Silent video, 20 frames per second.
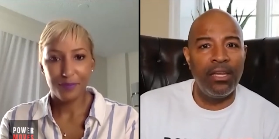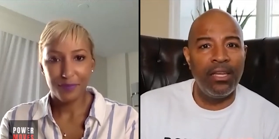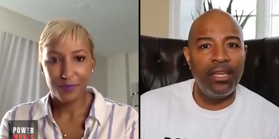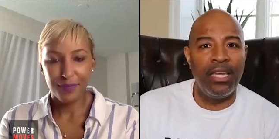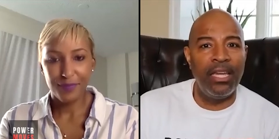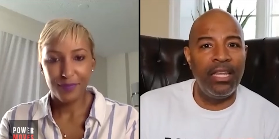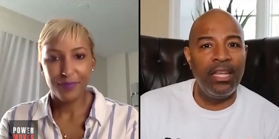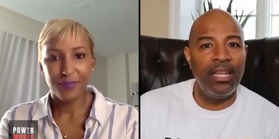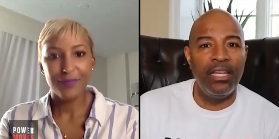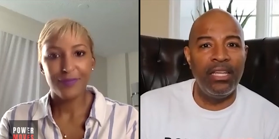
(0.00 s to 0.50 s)

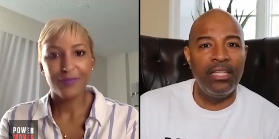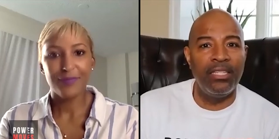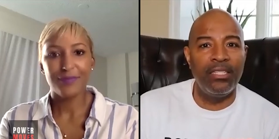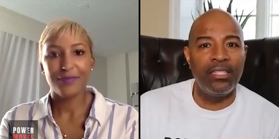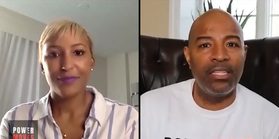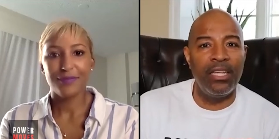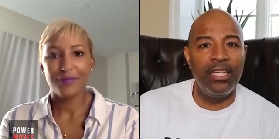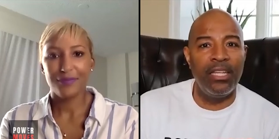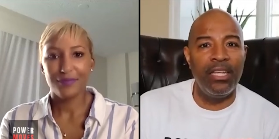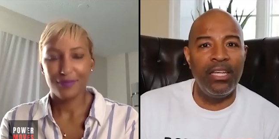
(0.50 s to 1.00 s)
Speaker 1: It
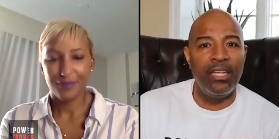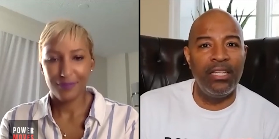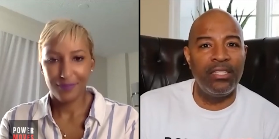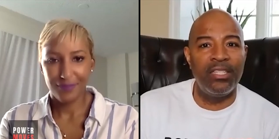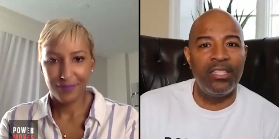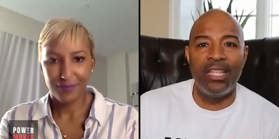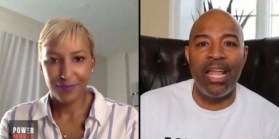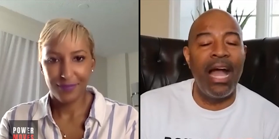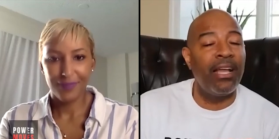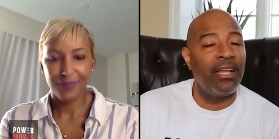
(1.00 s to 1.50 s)
is it
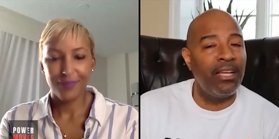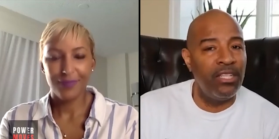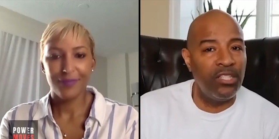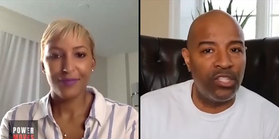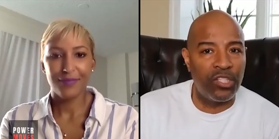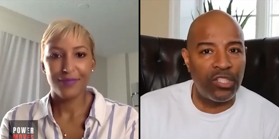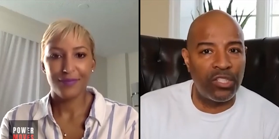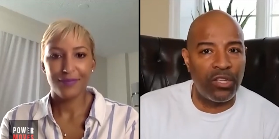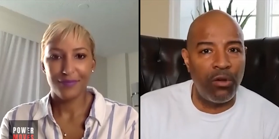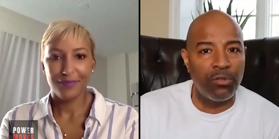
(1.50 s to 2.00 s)
is not
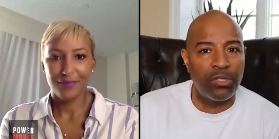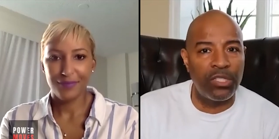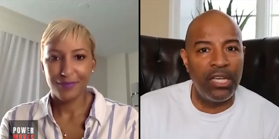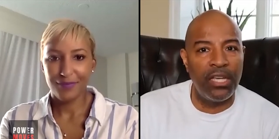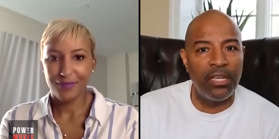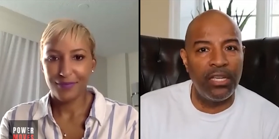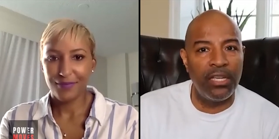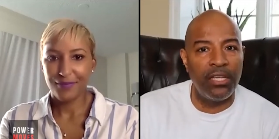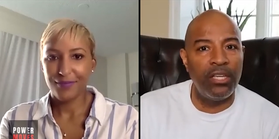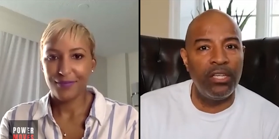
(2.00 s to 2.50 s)

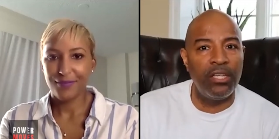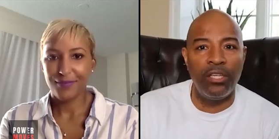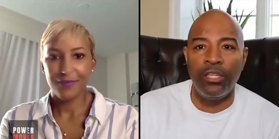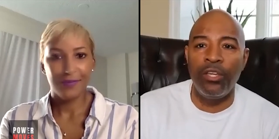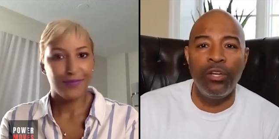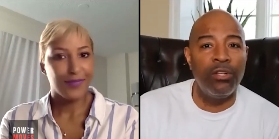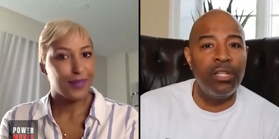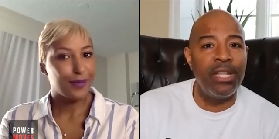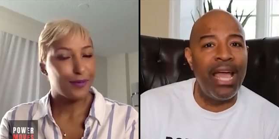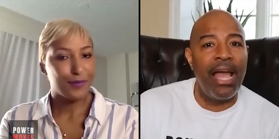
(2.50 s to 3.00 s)
consulting.
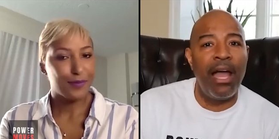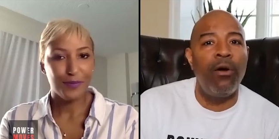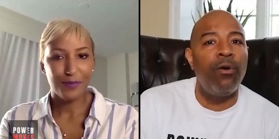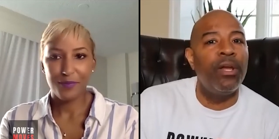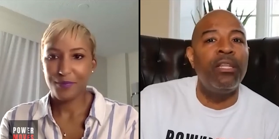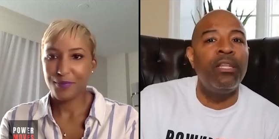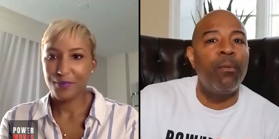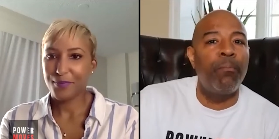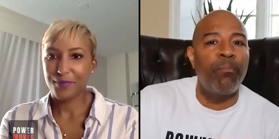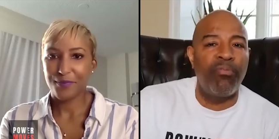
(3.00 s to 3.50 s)
You're now
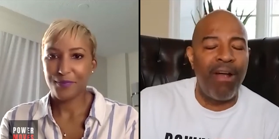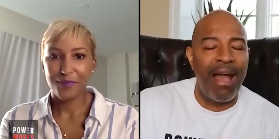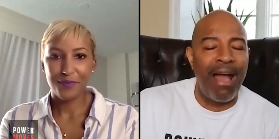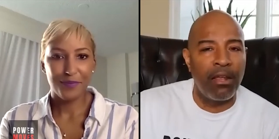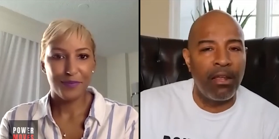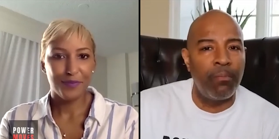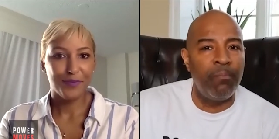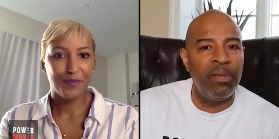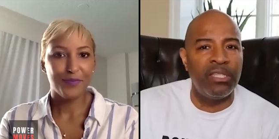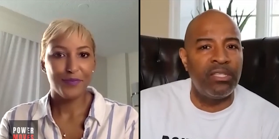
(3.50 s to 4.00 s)
in the
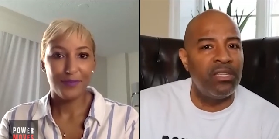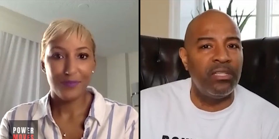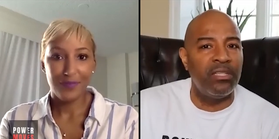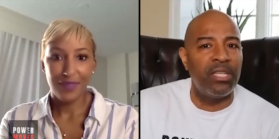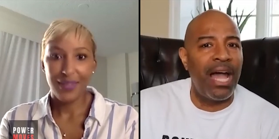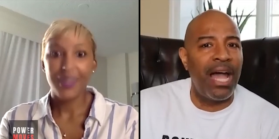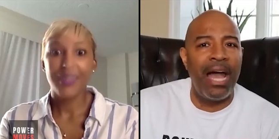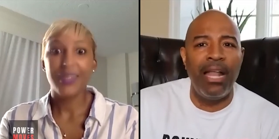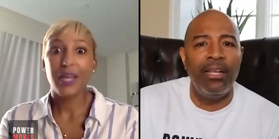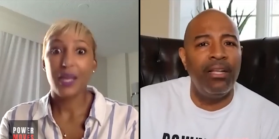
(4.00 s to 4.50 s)
product
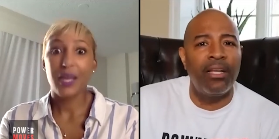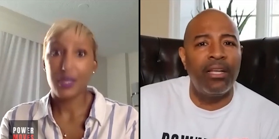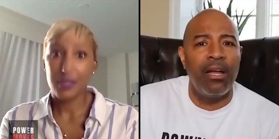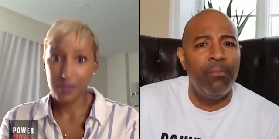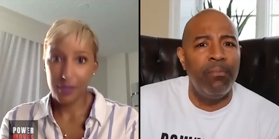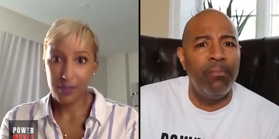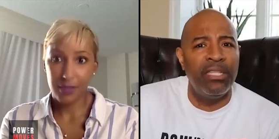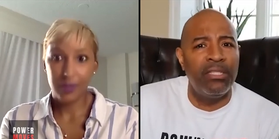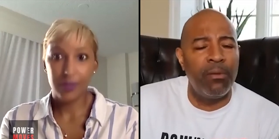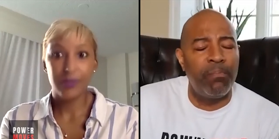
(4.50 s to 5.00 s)
business. How did it
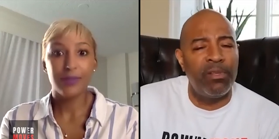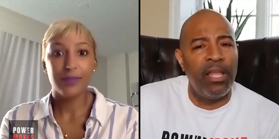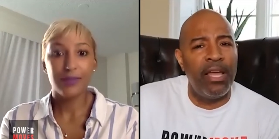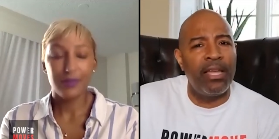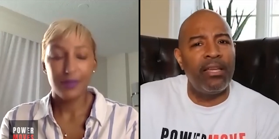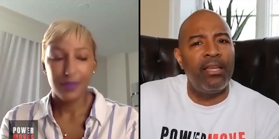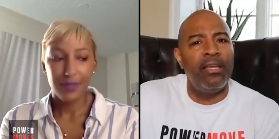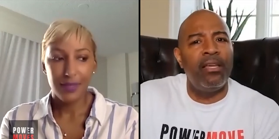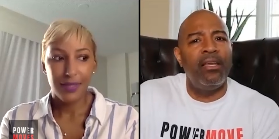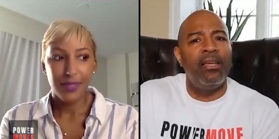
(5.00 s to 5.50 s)
come into
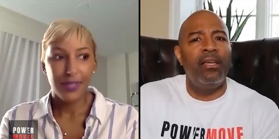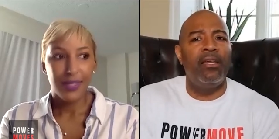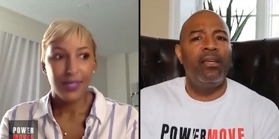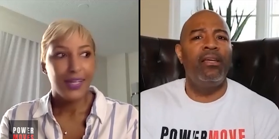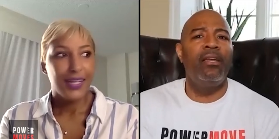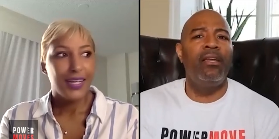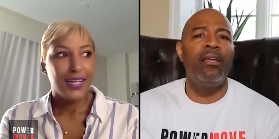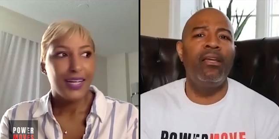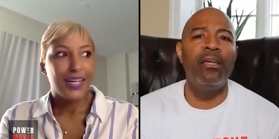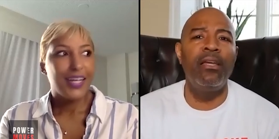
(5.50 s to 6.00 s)
play?
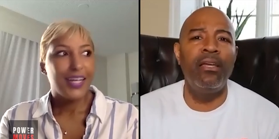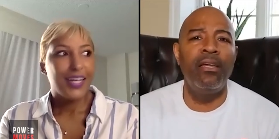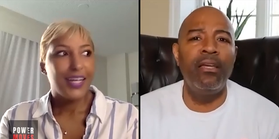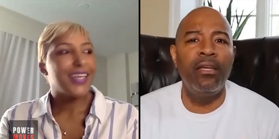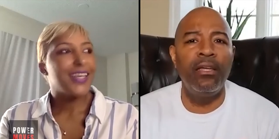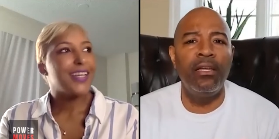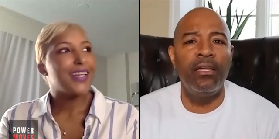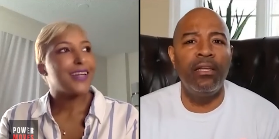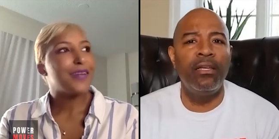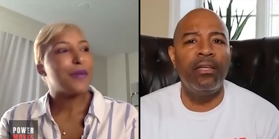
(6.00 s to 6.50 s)

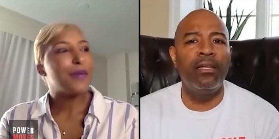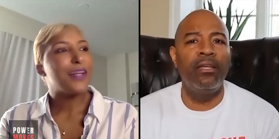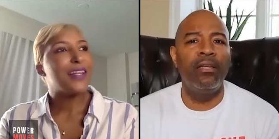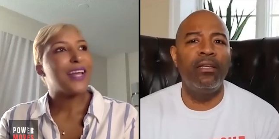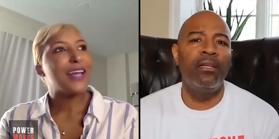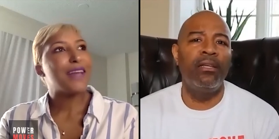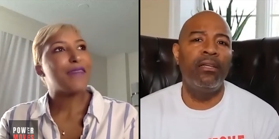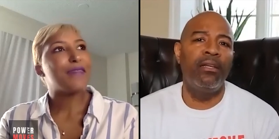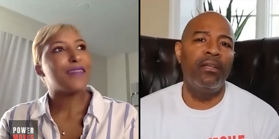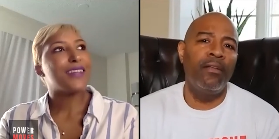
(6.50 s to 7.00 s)
Speaker 2: again, in my
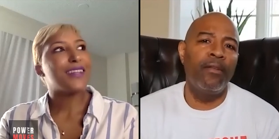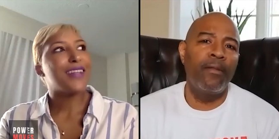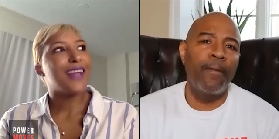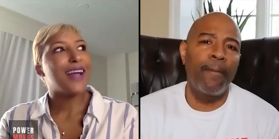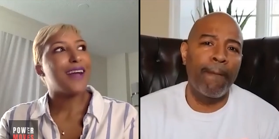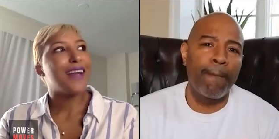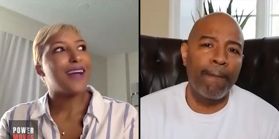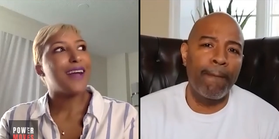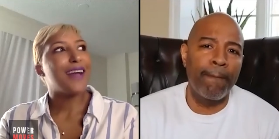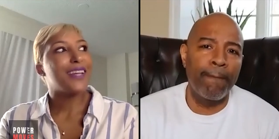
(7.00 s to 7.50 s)
life,
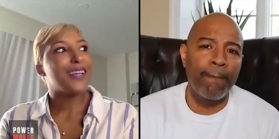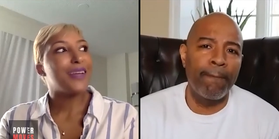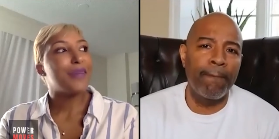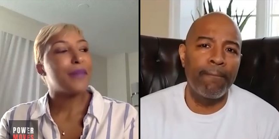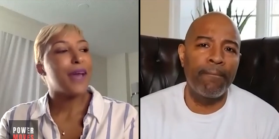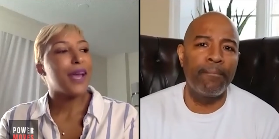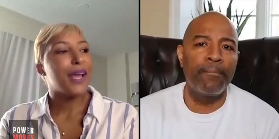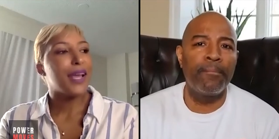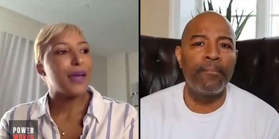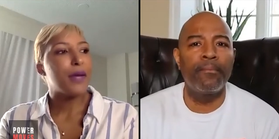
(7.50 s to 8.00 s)
I'm looking
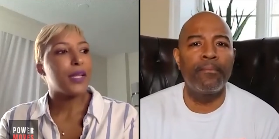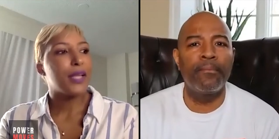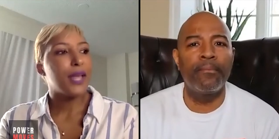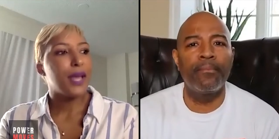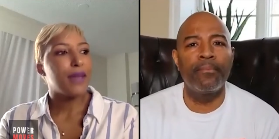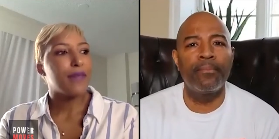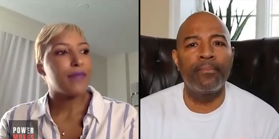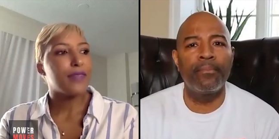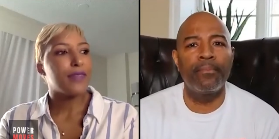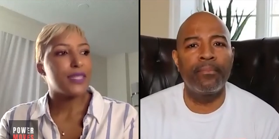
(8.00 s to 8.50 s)
back at my
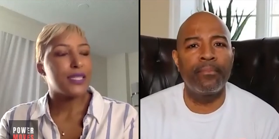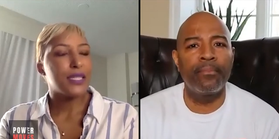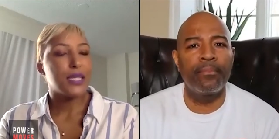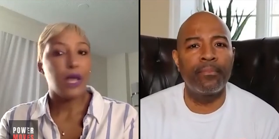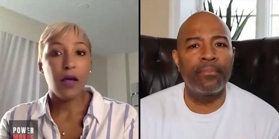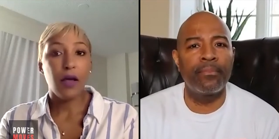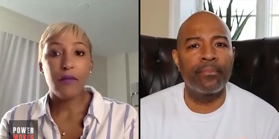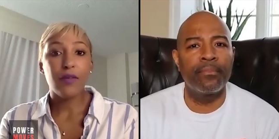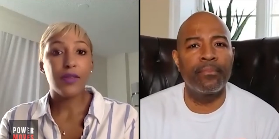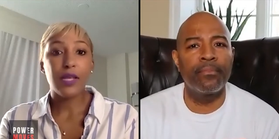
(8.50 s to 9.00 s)
life and see
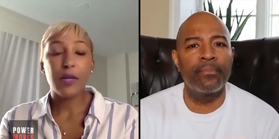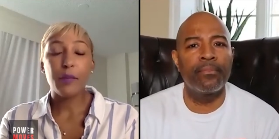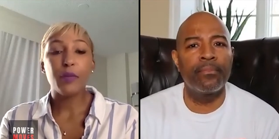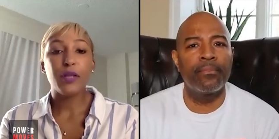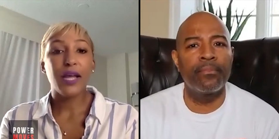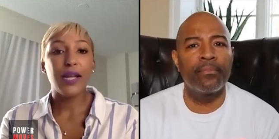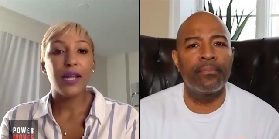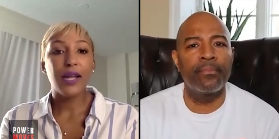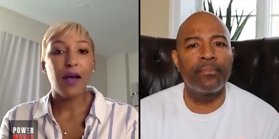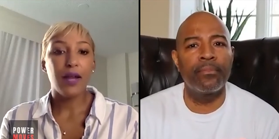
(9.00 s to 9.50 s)
how everything
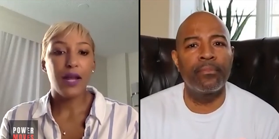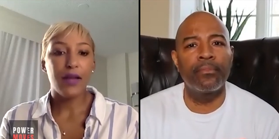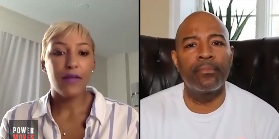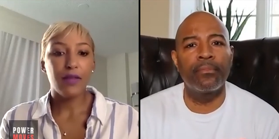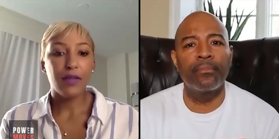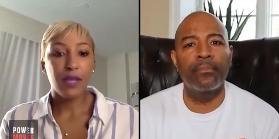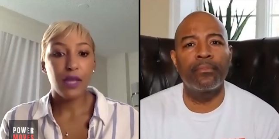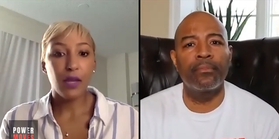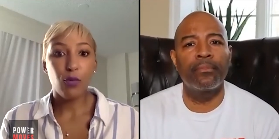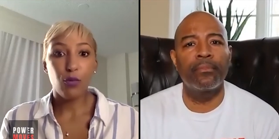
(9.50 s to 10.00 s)
played out.
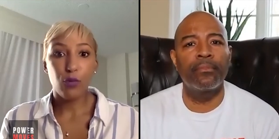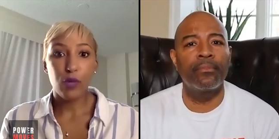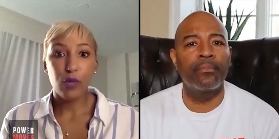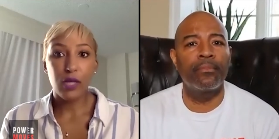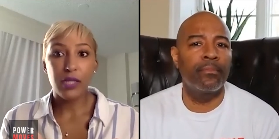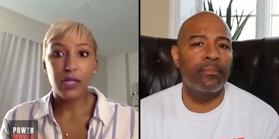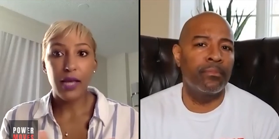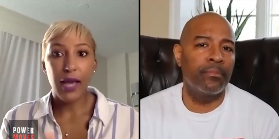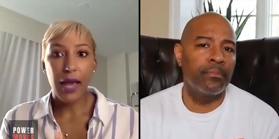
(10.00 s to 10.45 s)
Everything really